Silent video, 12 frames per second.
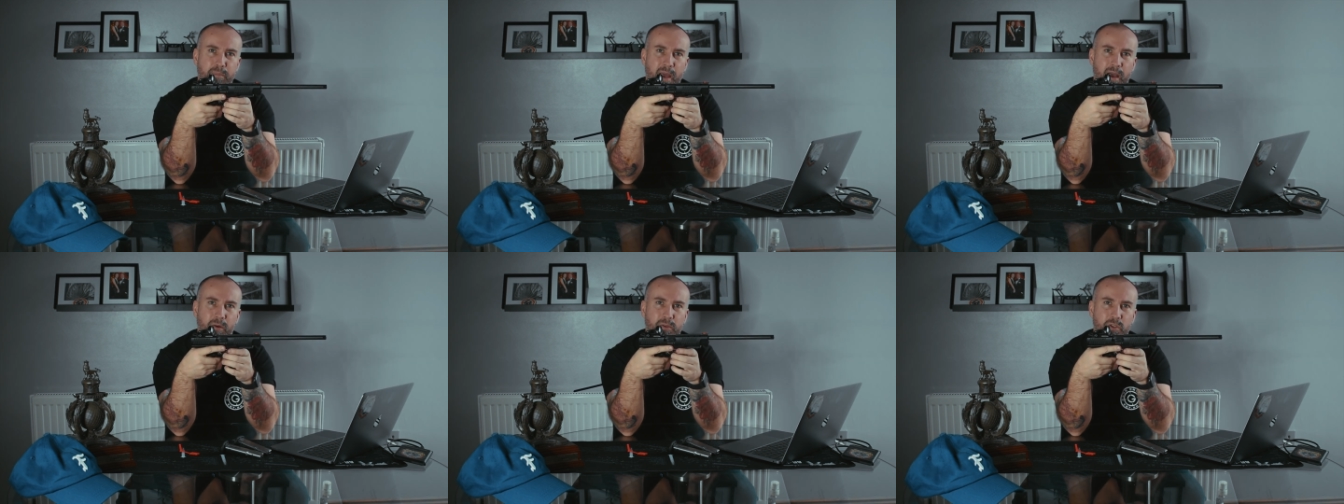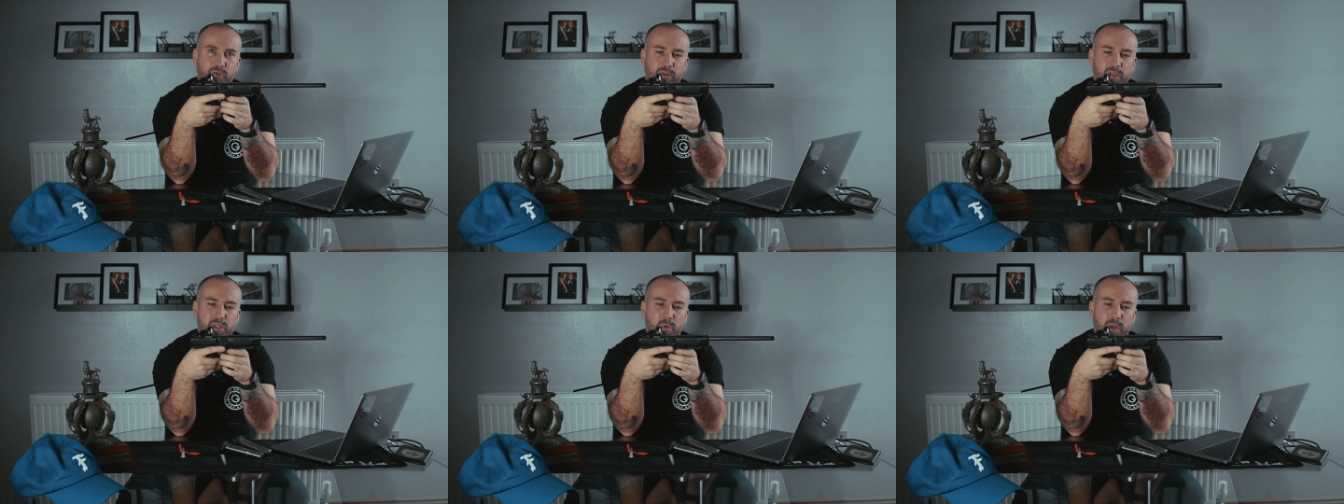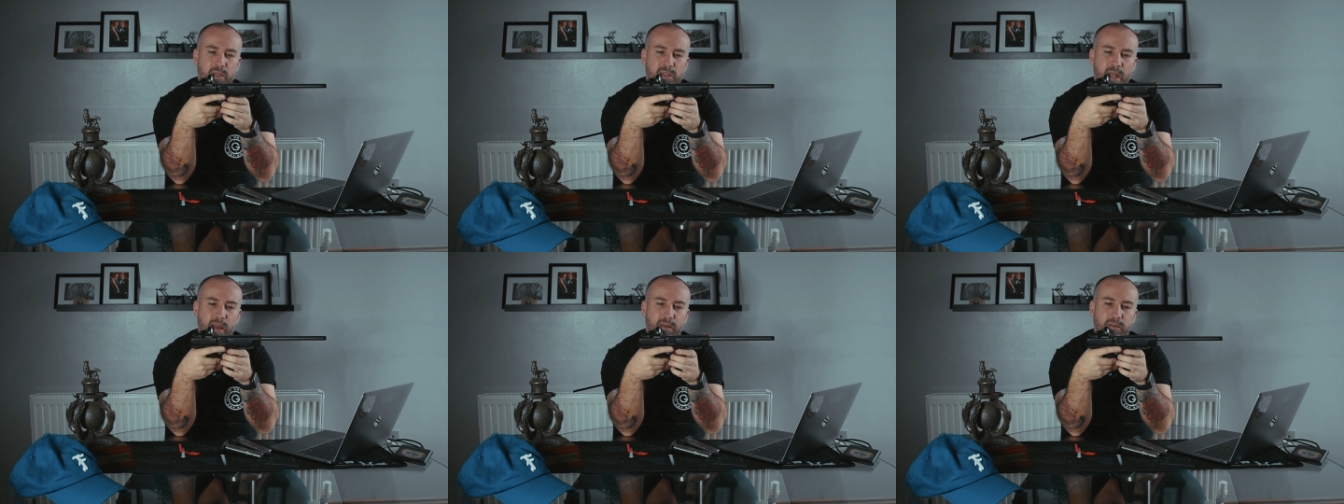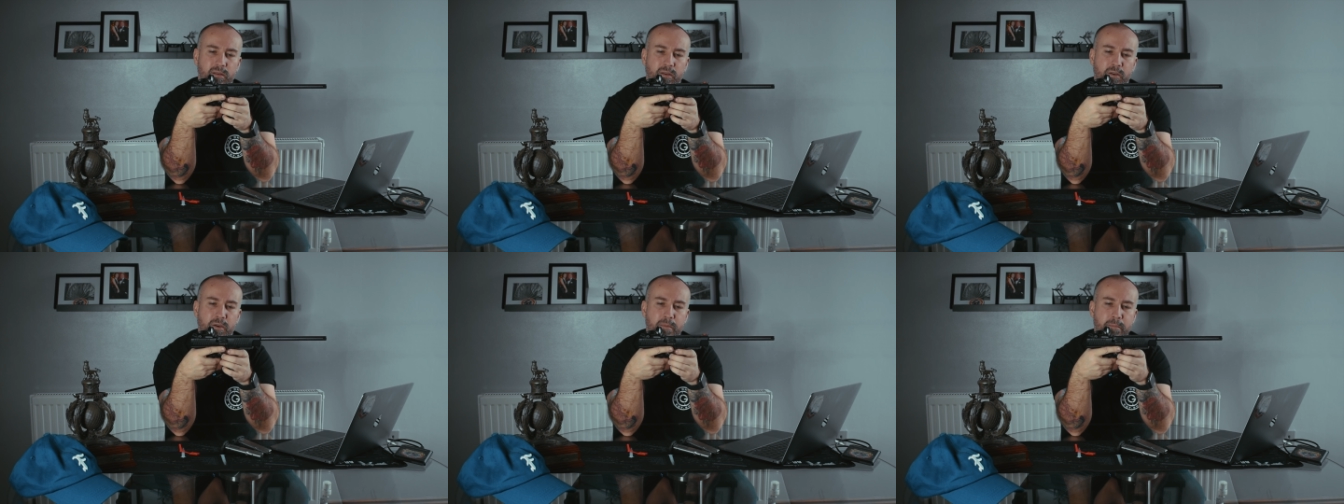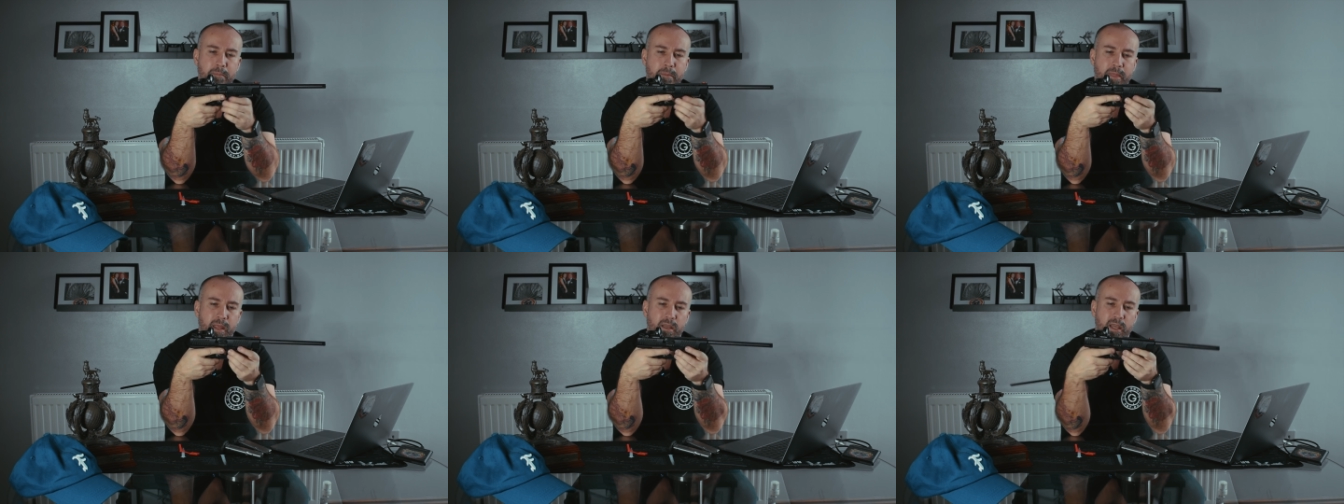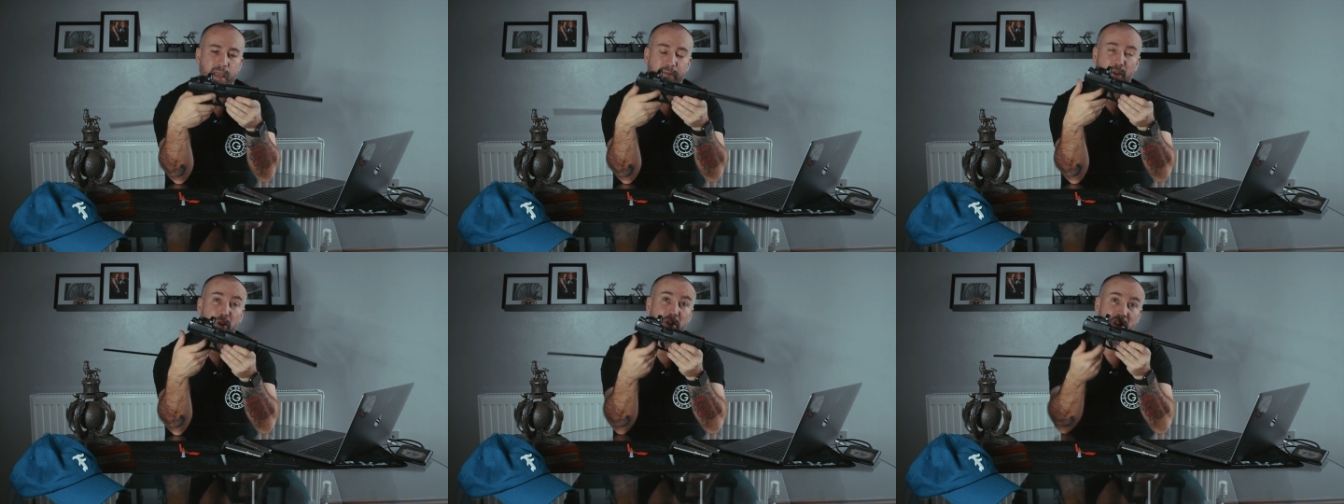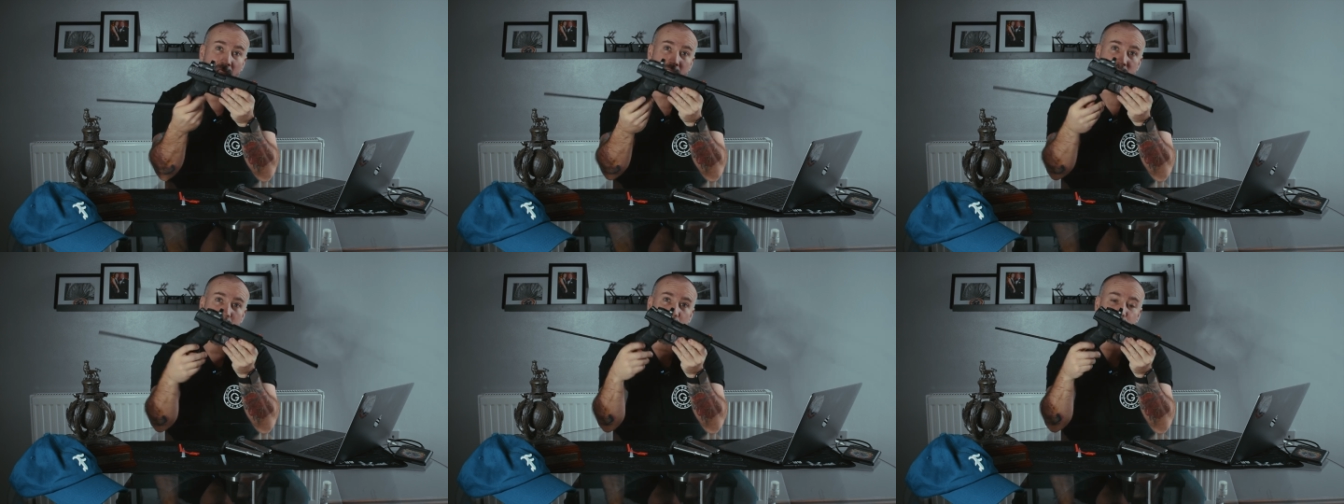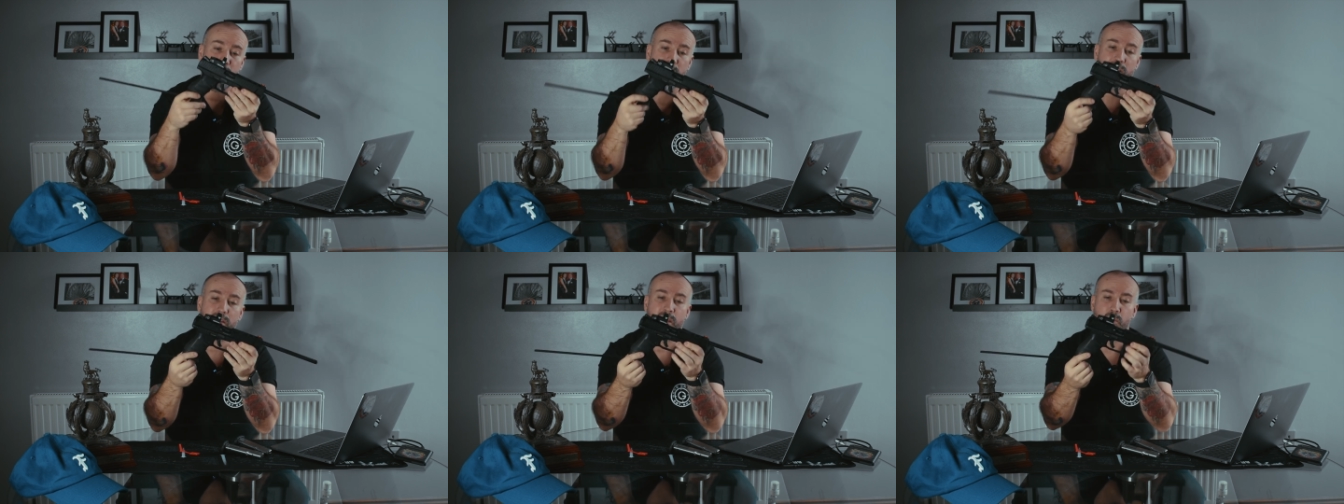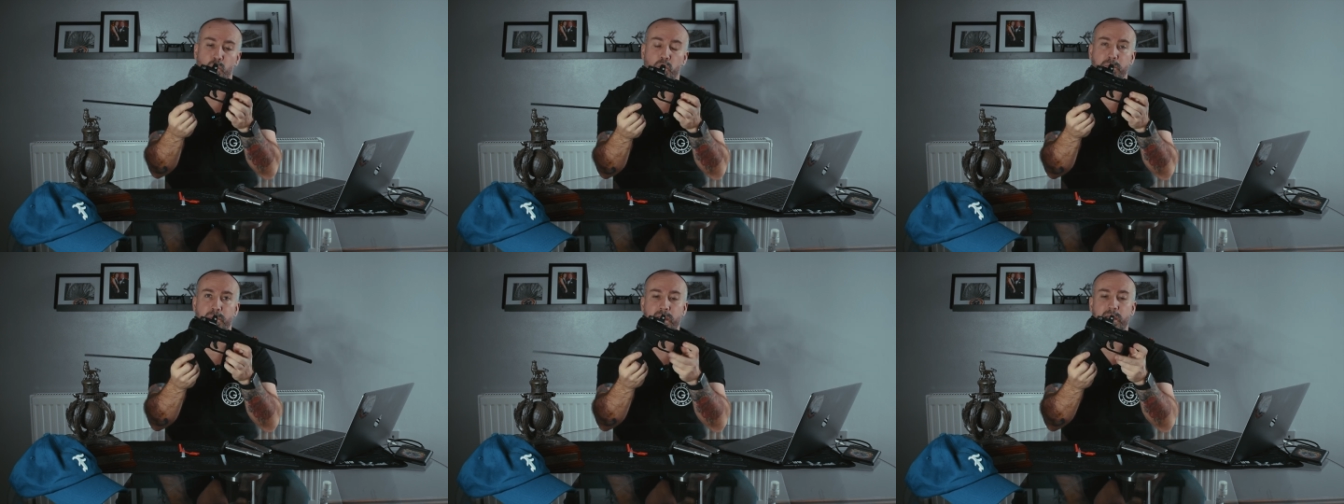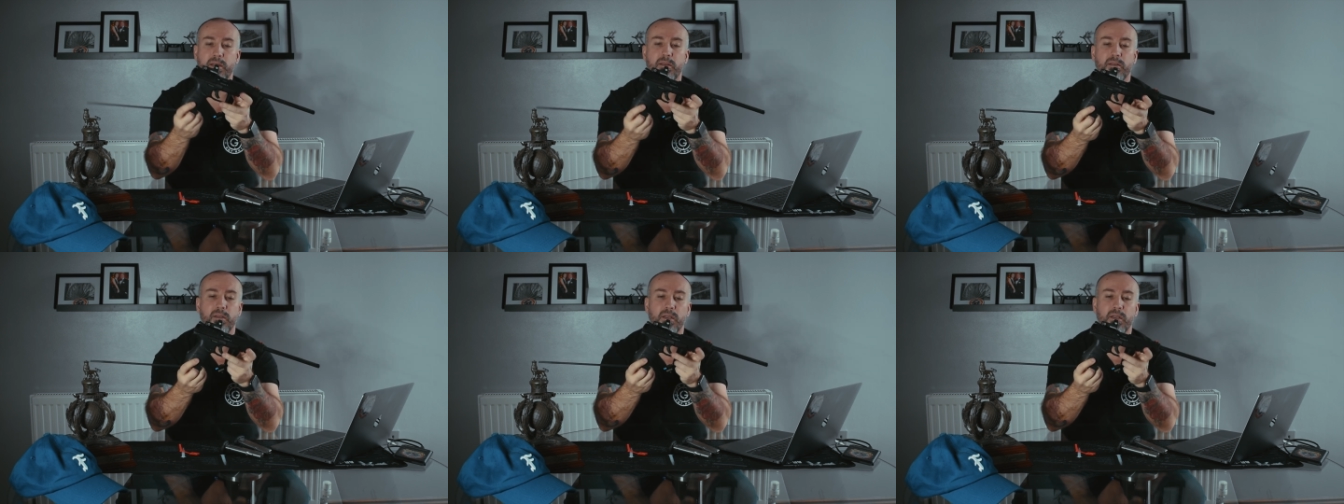pound trigger squeeze. That if I could change anything, it would be